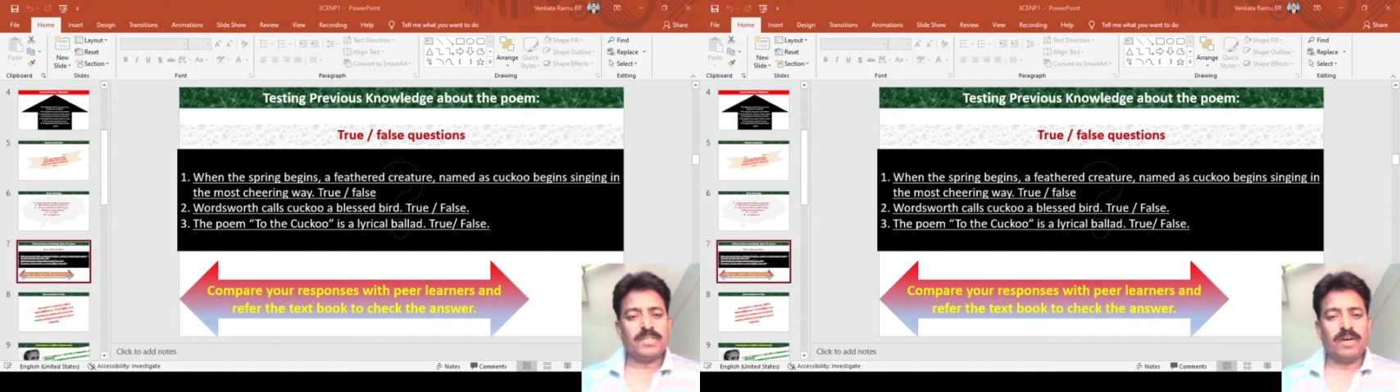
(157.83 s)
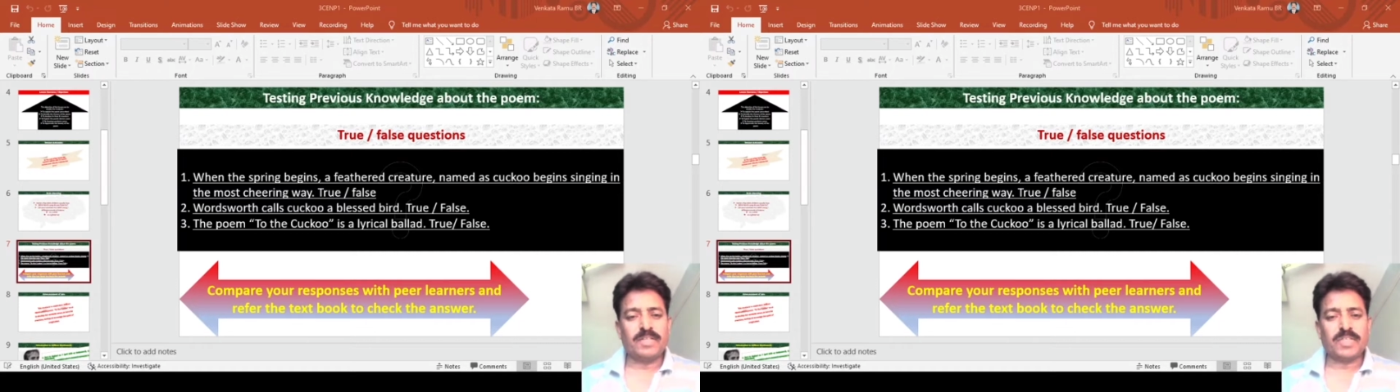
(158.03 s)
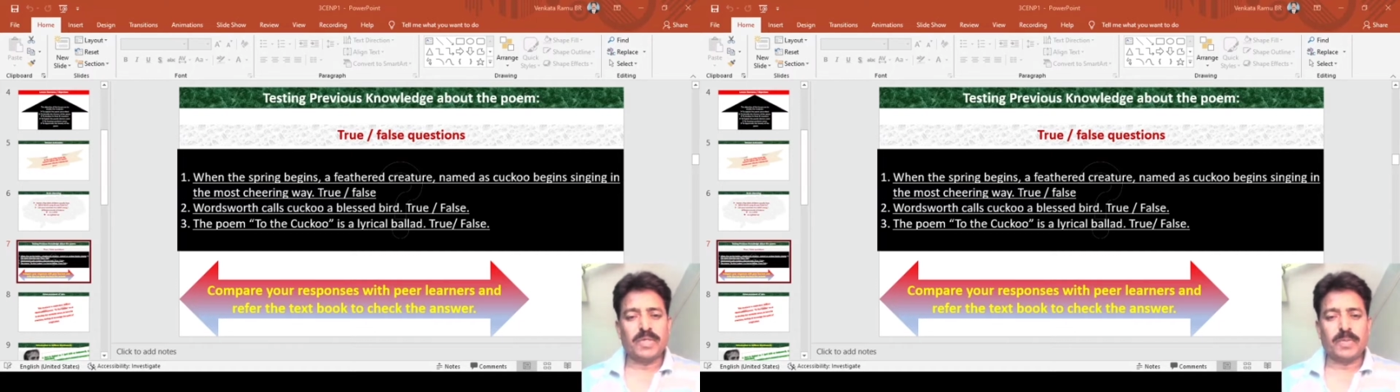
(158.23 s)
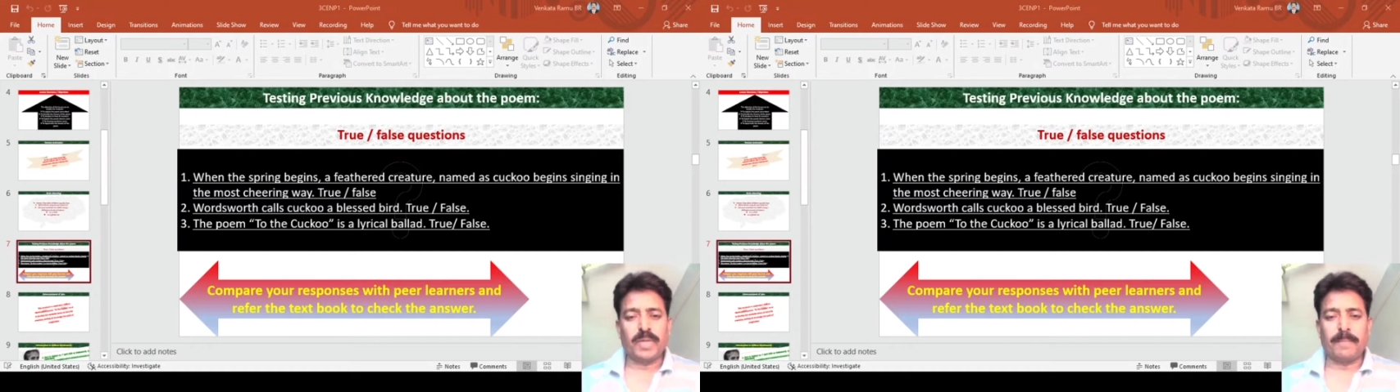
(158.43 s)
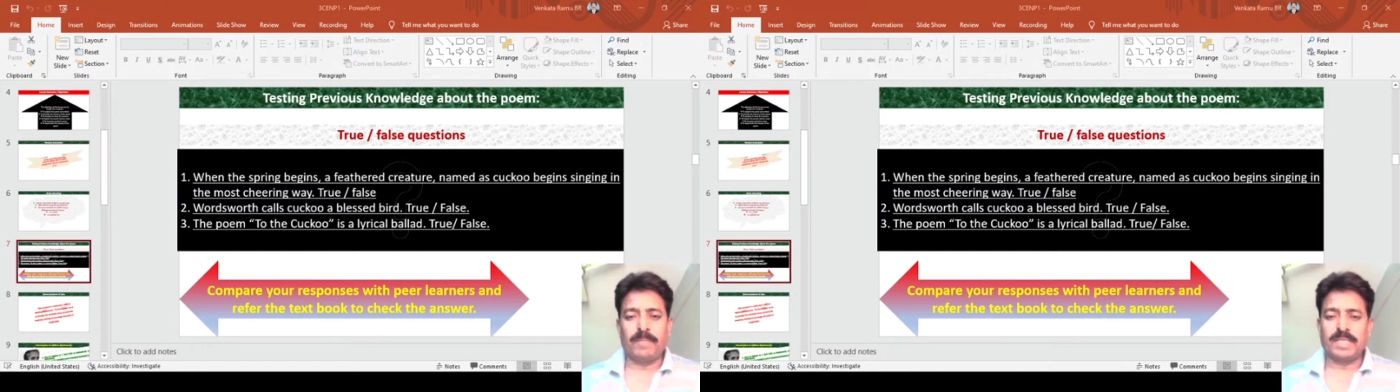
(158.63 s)
calls Cuckoo
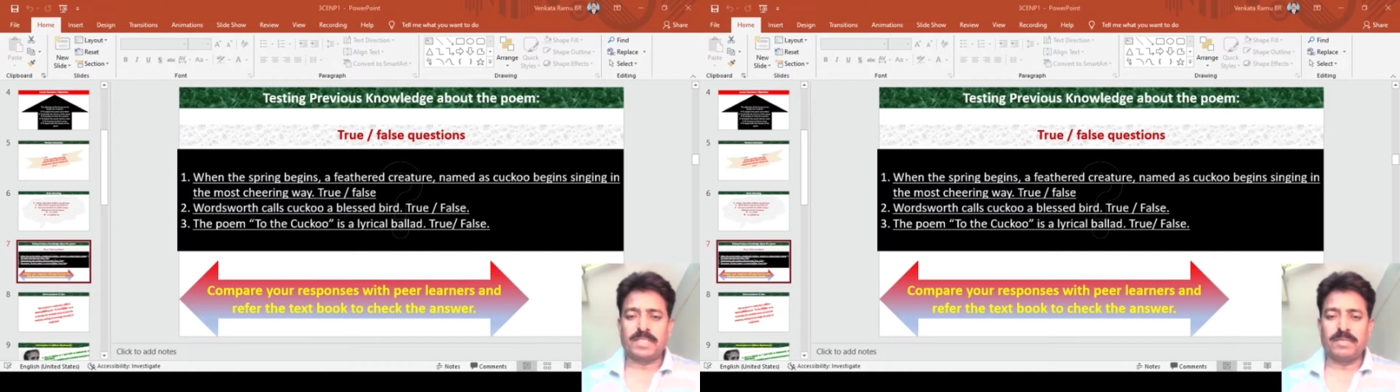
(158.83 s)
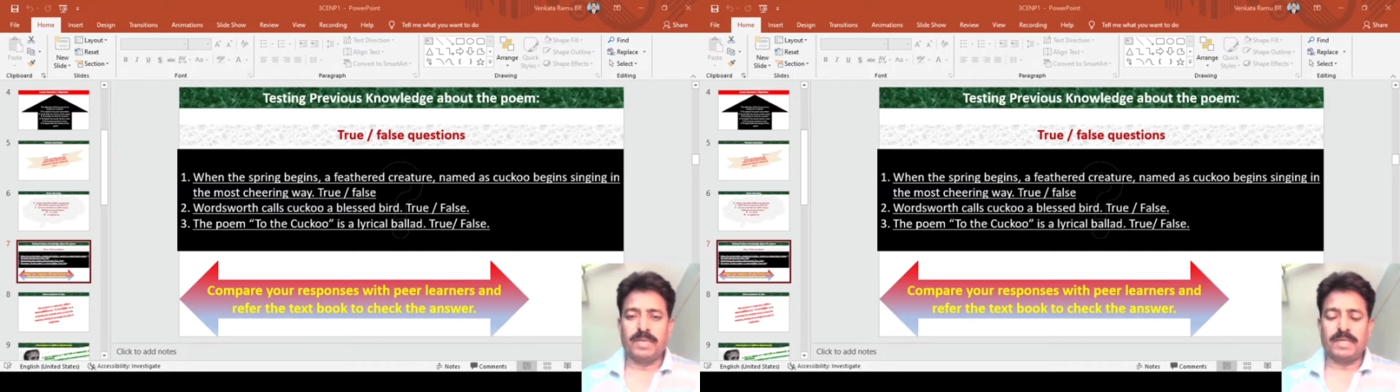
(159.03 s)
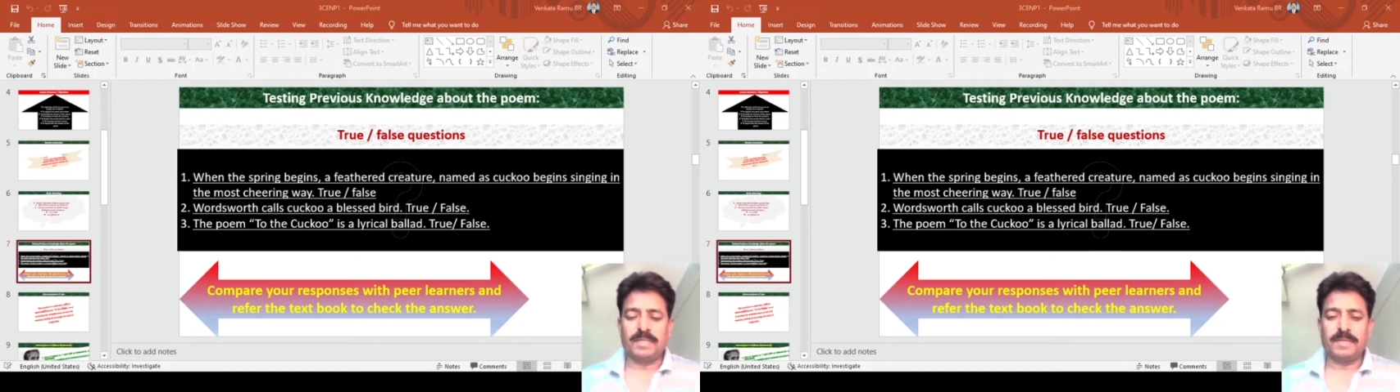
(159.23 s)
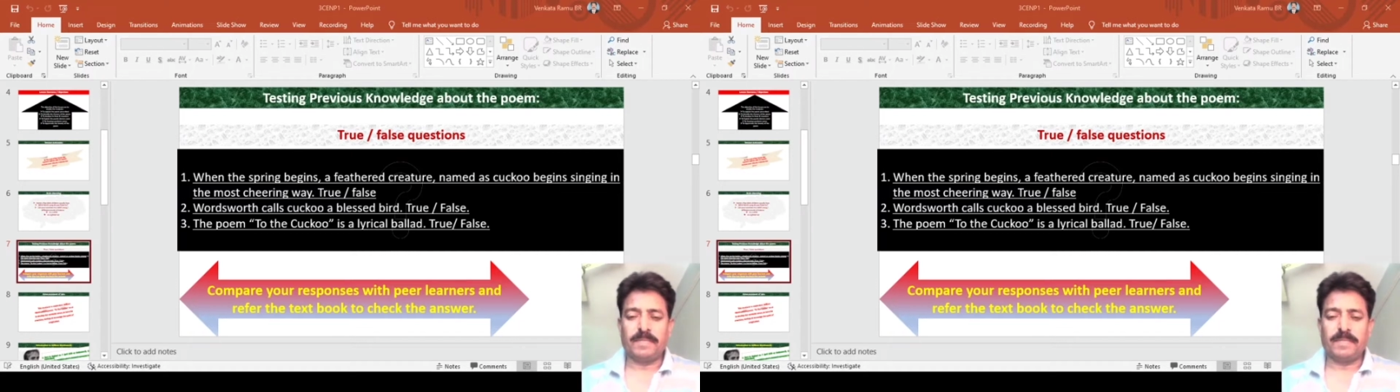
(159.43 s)
a blessed bird.